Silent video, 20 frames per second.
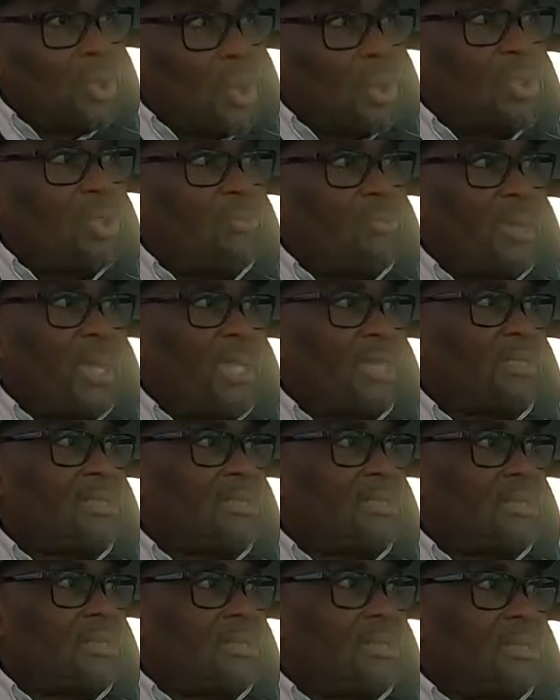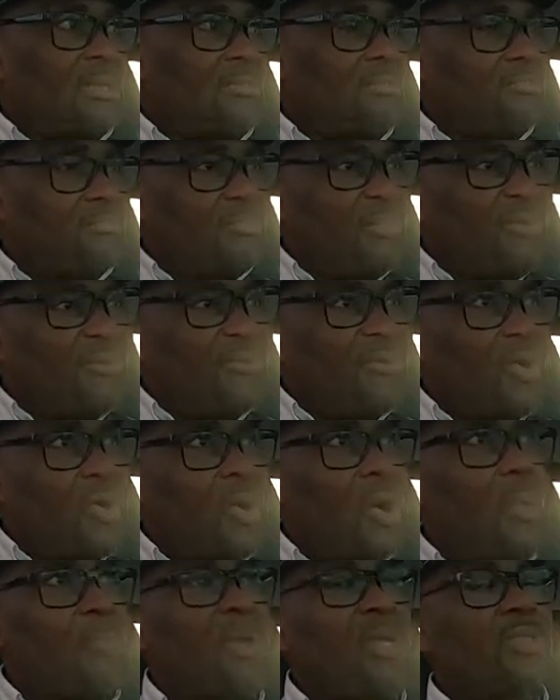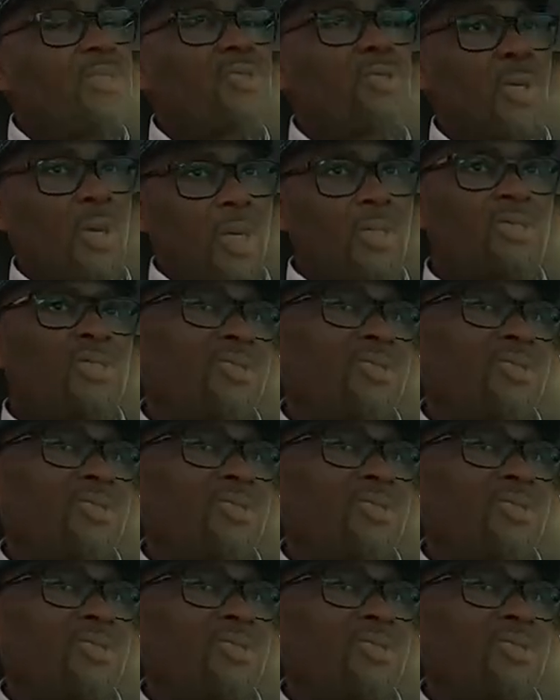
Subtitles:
documents before coming to